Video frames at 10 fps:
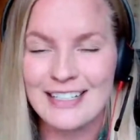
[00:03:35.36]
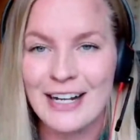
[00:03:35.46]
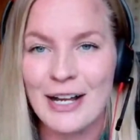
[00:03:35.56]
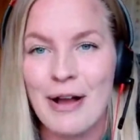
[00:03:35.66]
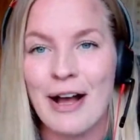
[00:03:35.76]
next
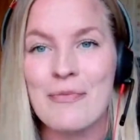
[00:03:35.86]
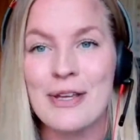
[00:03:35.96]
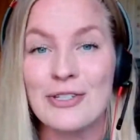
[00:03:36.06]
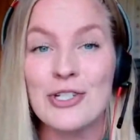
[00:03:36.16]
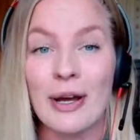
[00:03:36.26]
time, I've
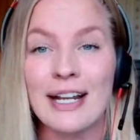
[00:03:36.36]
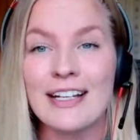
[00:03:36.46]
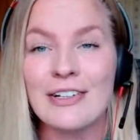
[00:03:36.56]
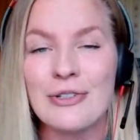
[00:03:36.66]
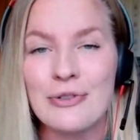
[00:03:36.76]
been Joanna
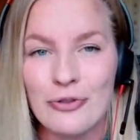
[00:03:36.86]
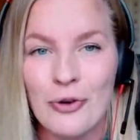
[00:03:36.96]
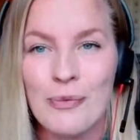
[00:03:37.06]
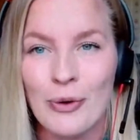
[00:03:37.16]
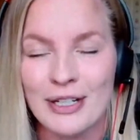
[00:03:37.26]
England
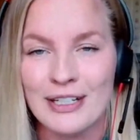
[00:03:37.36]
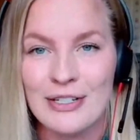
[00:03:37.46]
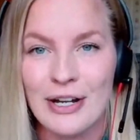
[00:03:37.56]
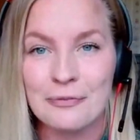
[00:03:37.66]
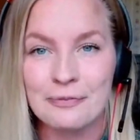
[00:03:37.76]
for
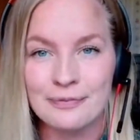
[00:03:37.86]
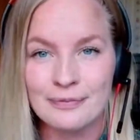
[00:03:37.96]
Morningstar.